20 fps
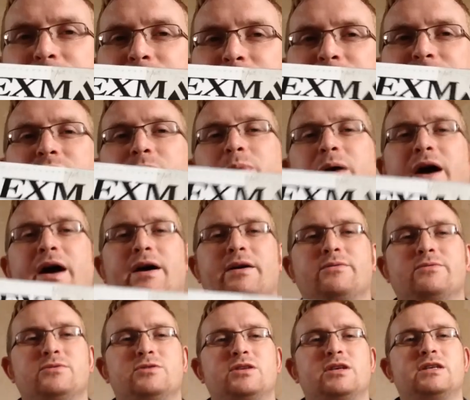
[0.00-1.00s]

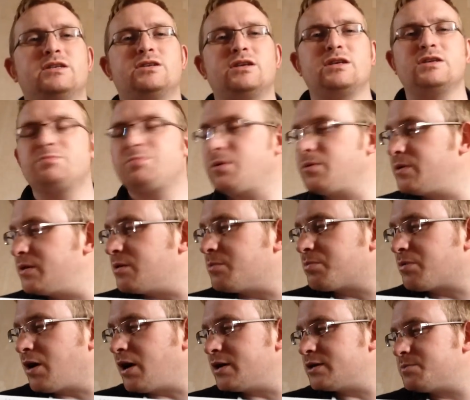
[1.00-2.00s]
£50 is probably the
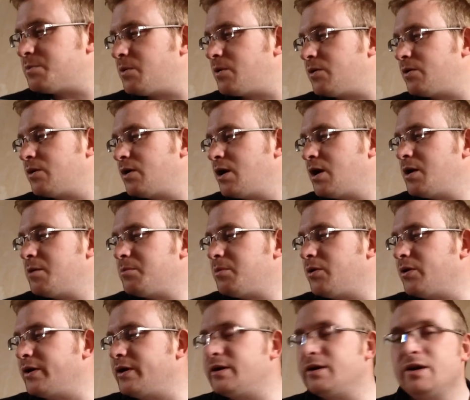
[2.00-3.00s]
price
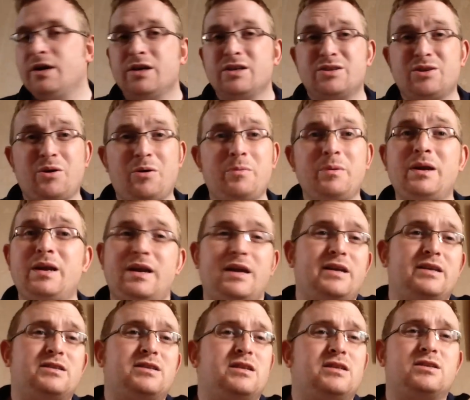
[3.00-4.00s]
point. So I mean,
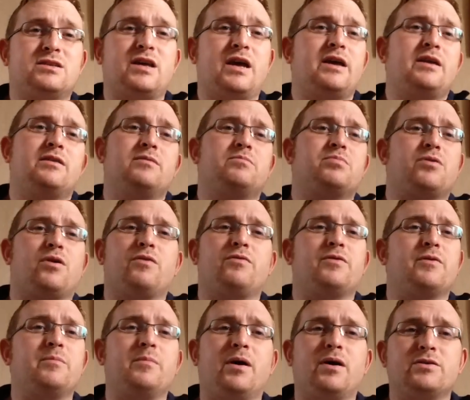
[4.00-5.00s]
it's insane
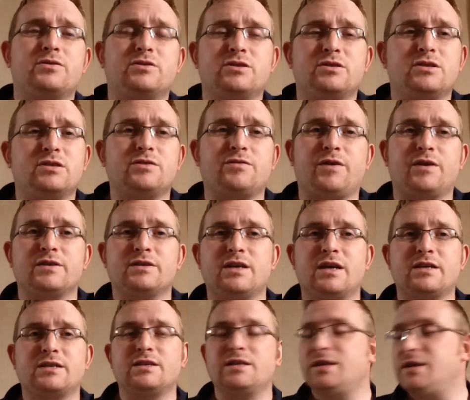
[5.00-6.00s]
profit margins. It's
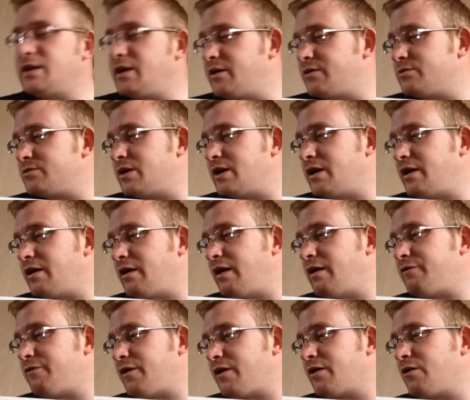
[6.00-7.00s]
fantastic. You know,
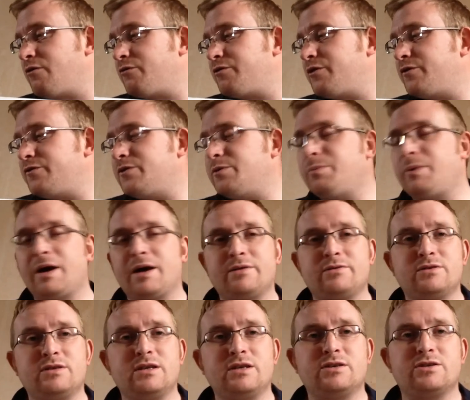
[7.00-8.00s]
if I got
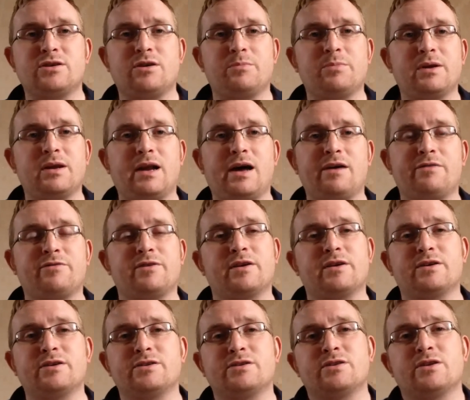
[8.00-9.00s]
£50 each, I'll be laughing,
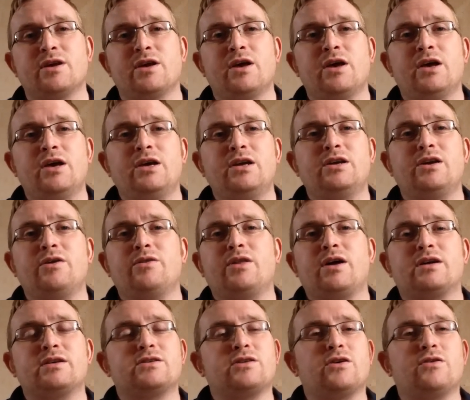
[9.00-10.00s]
because you know
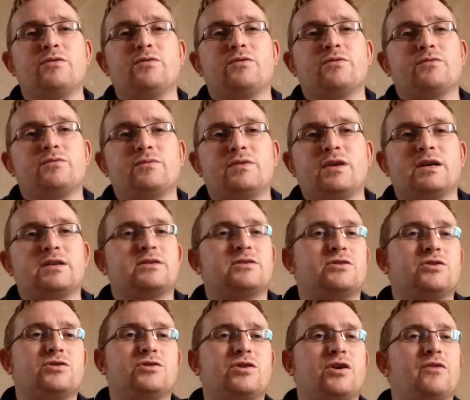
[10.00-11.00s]
that's
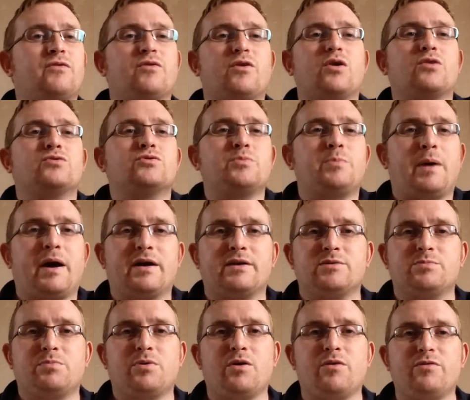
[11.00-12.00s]
just over
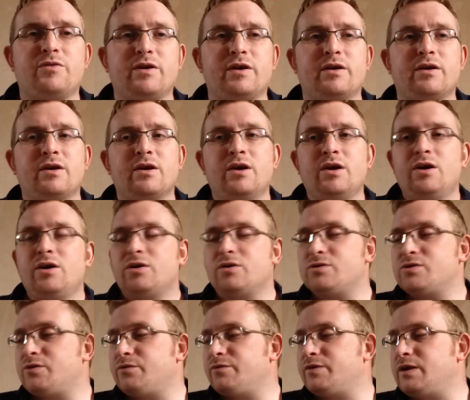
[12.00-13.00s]
£100 profit on
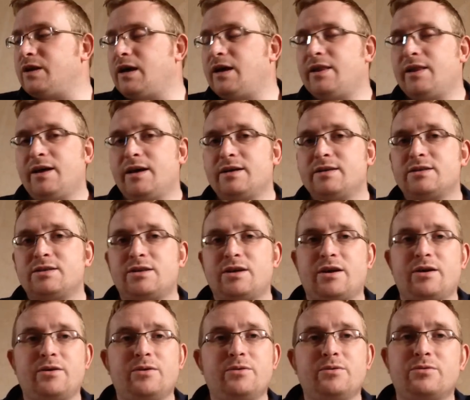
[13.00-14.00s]
something like that.
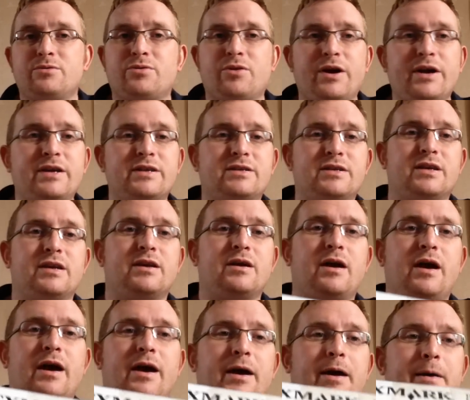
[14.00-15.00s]
So crazy.
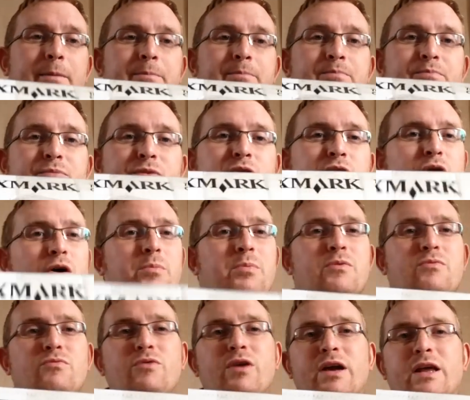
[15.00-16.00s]
You've got
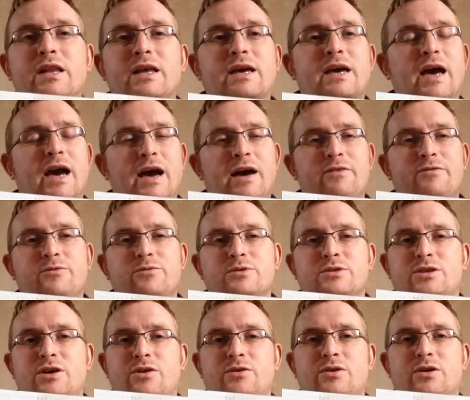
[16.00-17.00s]
to be really careful
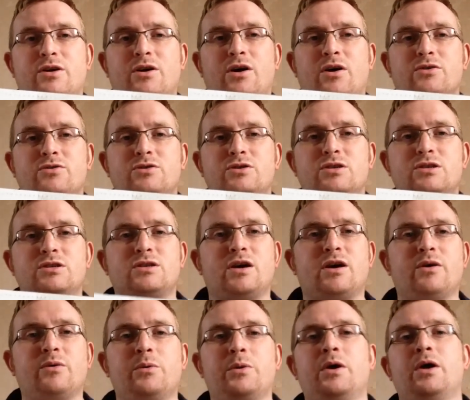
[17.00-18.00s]
with toner cartridges
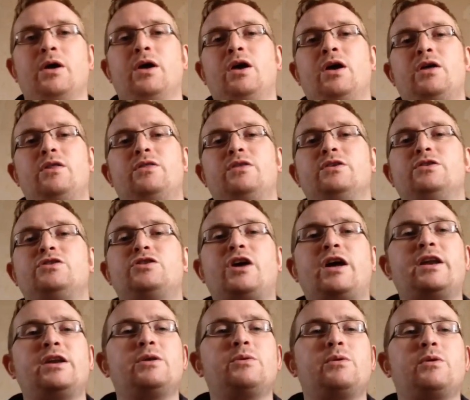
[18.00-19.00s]
though. The
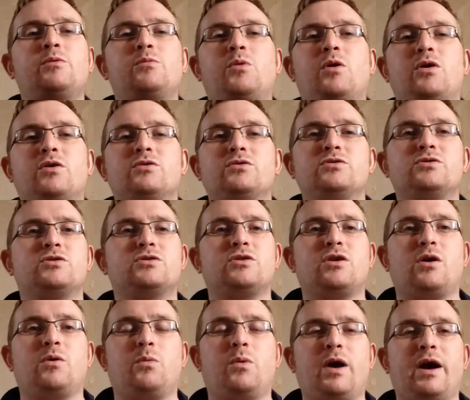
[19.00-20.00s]
genuine ones
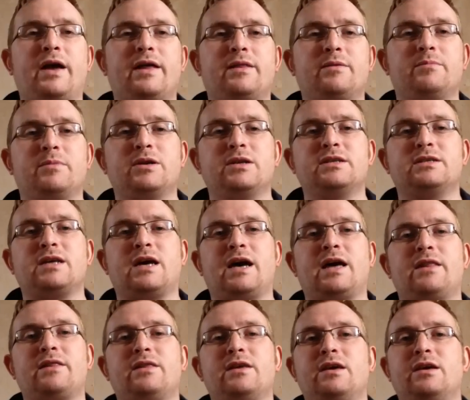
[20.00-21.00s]
are where the money's
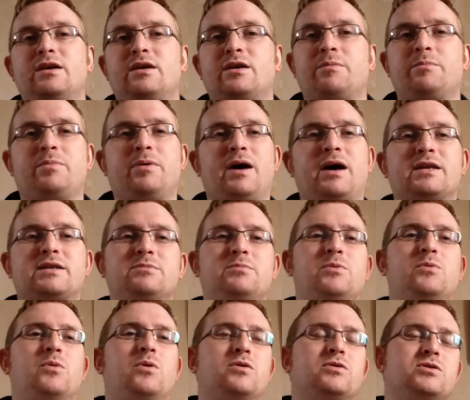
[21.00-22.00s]
at. The
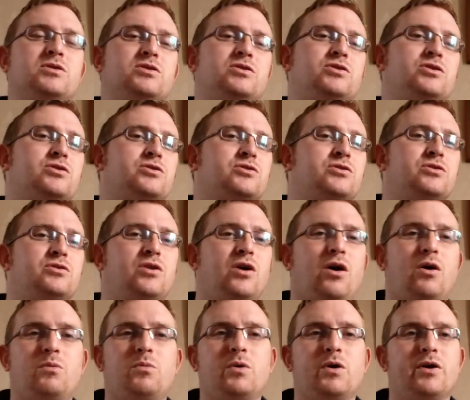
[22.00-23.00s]
compatible ones are just
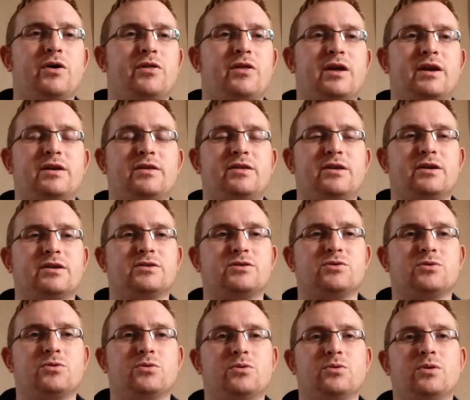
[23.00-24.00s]
not worth anything
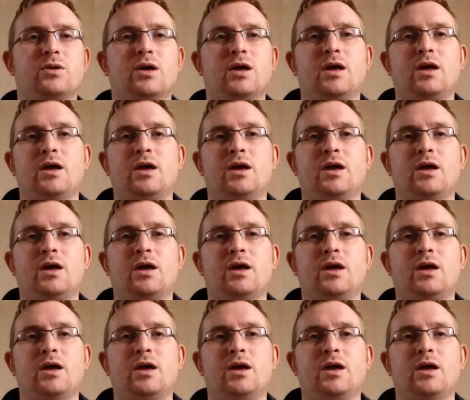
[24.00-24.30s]
at all.